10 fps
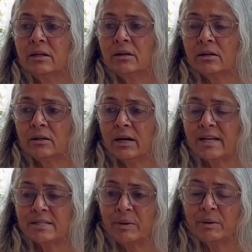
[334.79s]

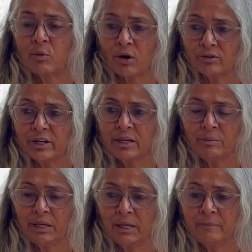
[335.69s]
has been bothering
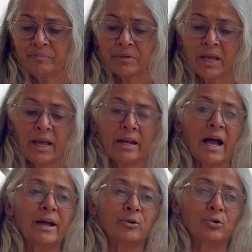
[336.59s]
me. And
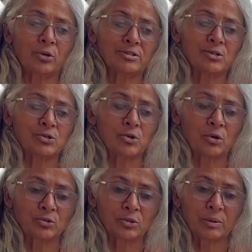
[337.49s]
I could also talk
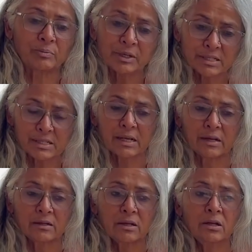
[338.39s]
to the
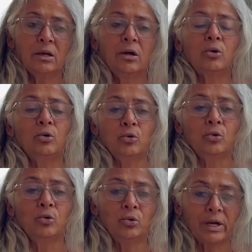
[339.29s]
person
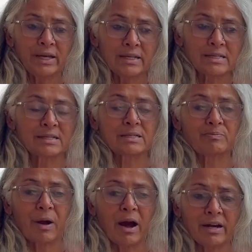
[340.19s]
who is
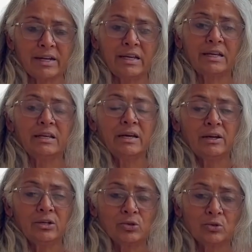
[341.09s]
party
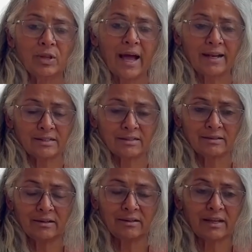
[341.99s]
to that
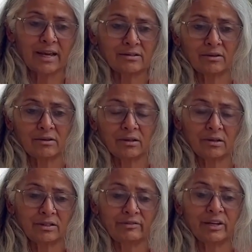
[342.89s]

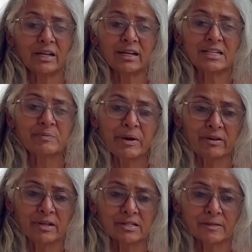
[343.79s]
difficult
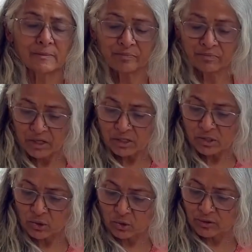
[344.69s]
experience.
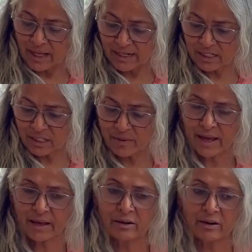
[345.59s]
So that is
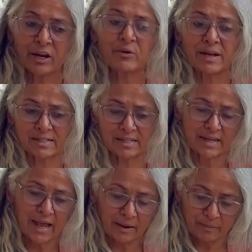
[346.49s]
where requests
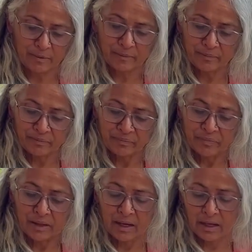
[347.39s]
help
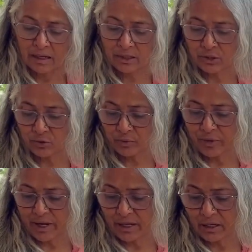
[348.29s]
to
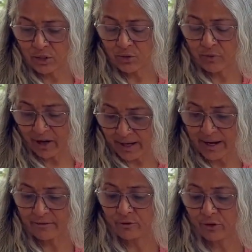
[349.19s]
again